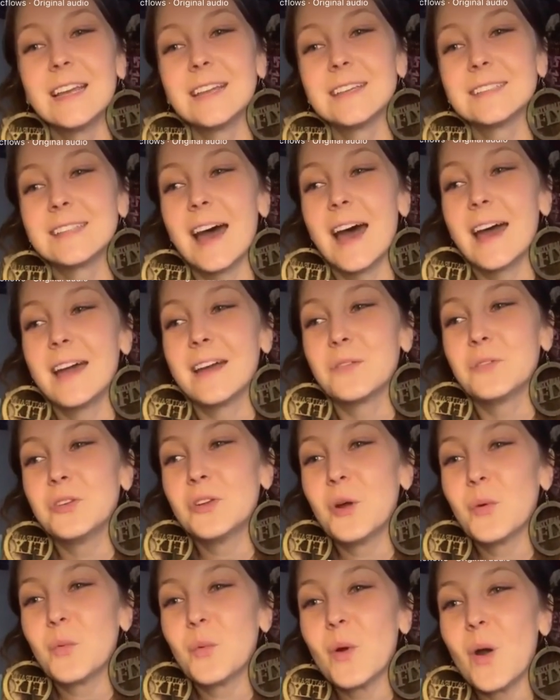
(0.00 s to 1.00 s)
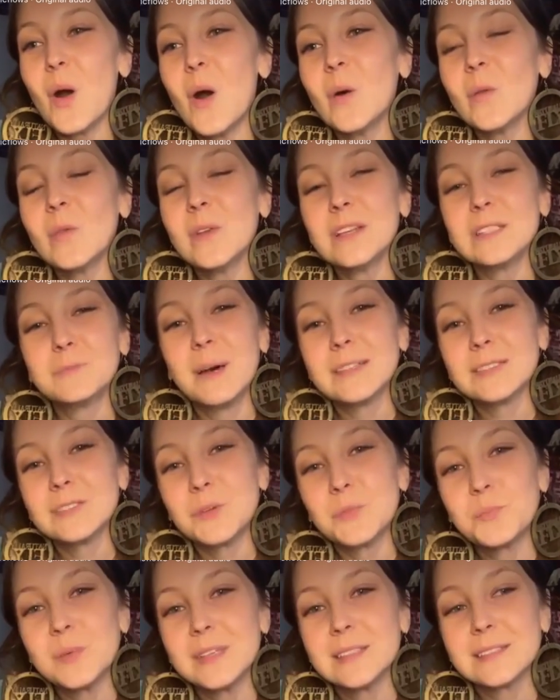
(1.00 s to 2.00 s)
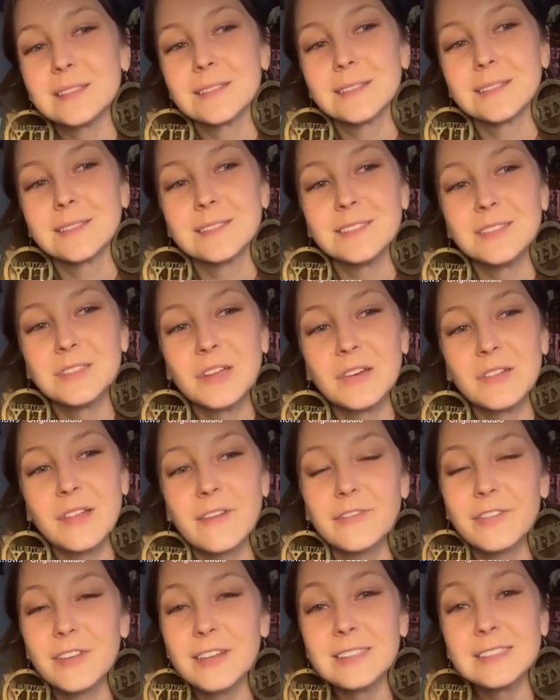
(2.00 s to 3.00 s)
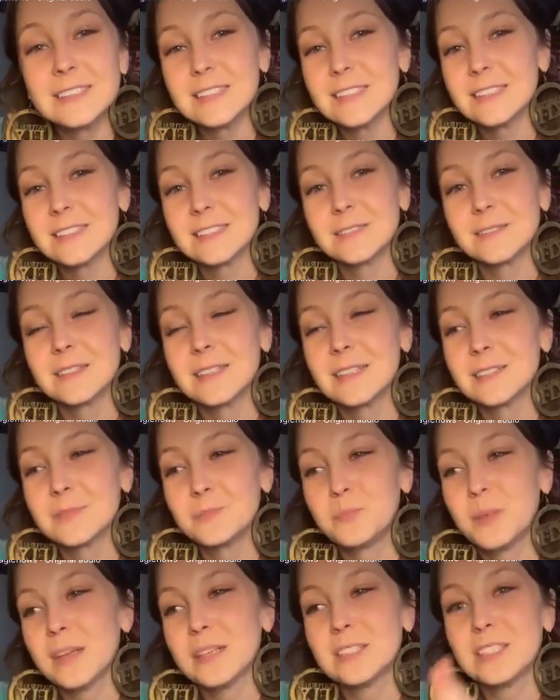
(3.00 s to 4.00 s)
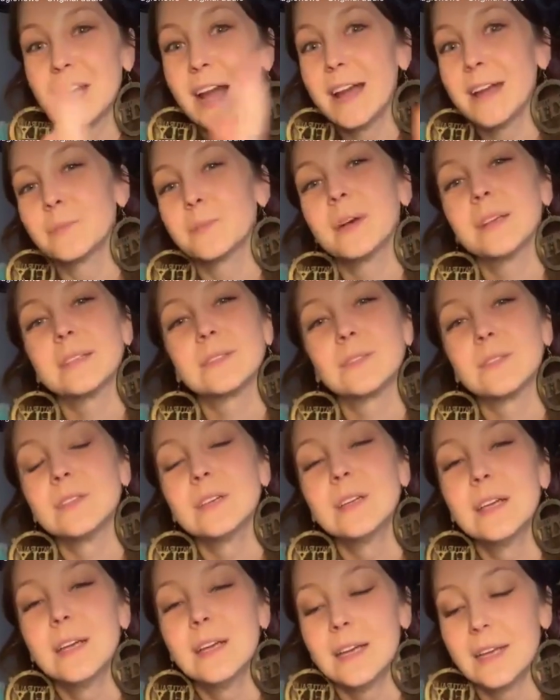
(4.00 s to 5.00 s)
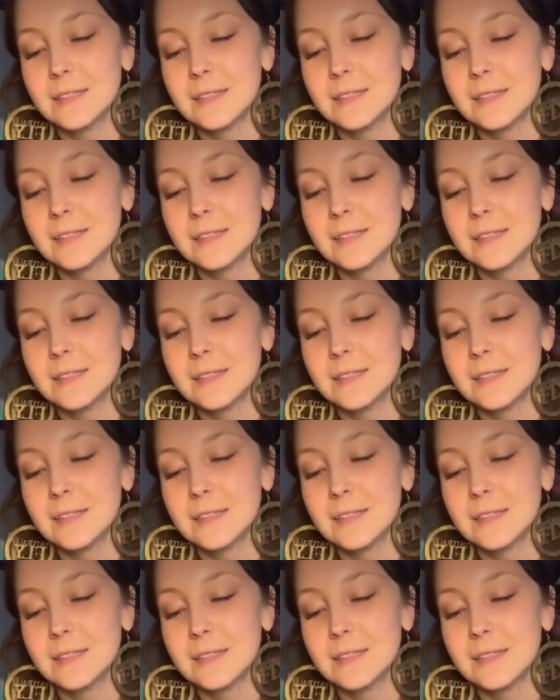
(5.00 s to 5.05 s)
is that, you know, we're all these puzzle pieces, you know, that fit into this big giant puzzle.